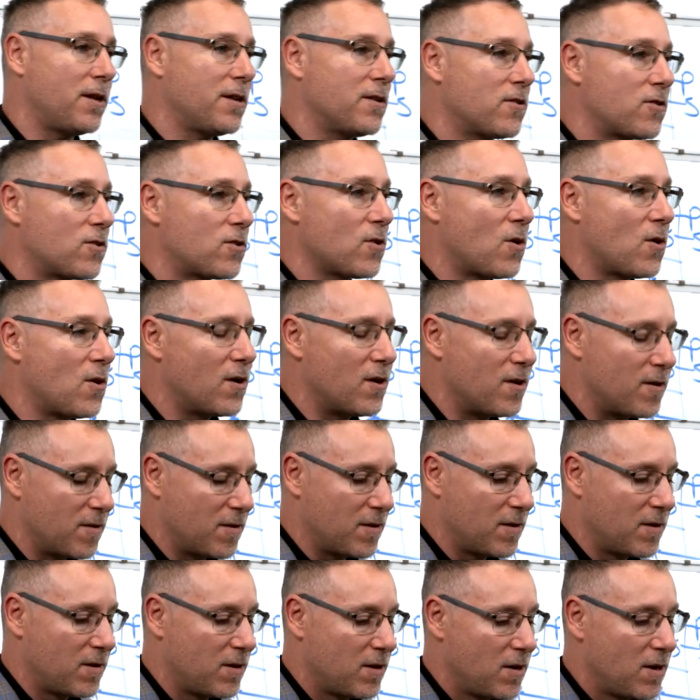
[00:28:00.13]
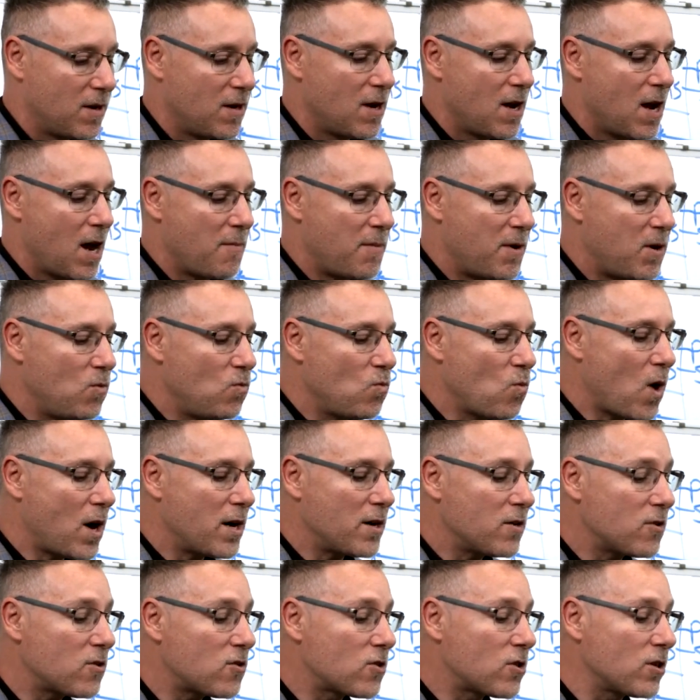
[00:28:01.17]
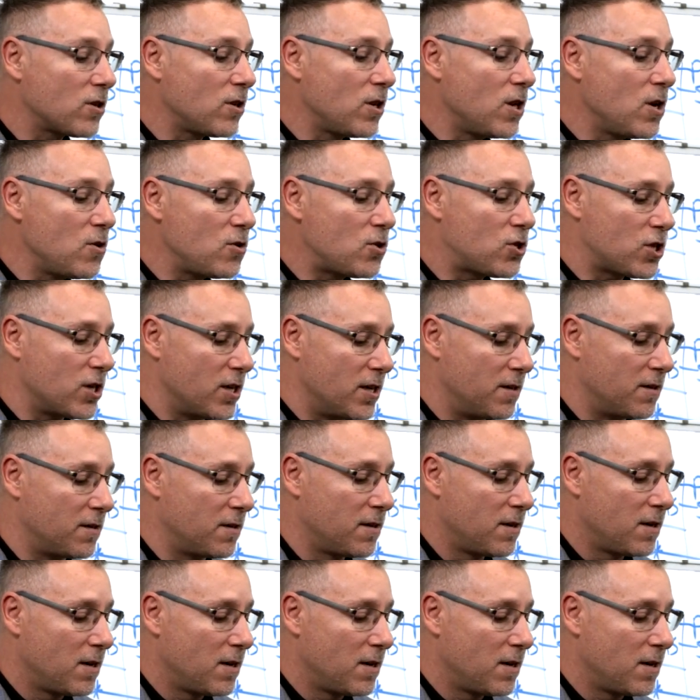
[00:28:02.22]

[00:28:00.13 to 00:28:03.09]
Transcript: and store. I mean, one solution